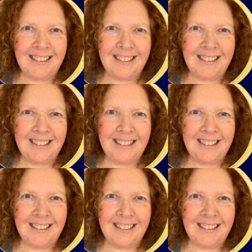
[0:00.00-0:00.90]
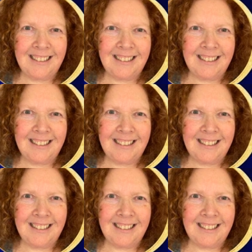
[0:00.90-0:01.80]

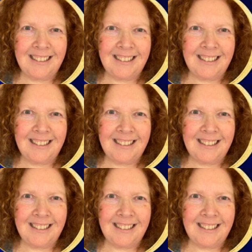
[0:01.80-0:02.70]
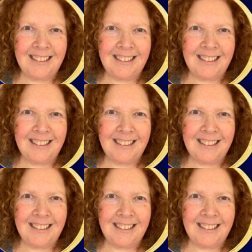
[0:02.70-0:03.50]
(no lip movement)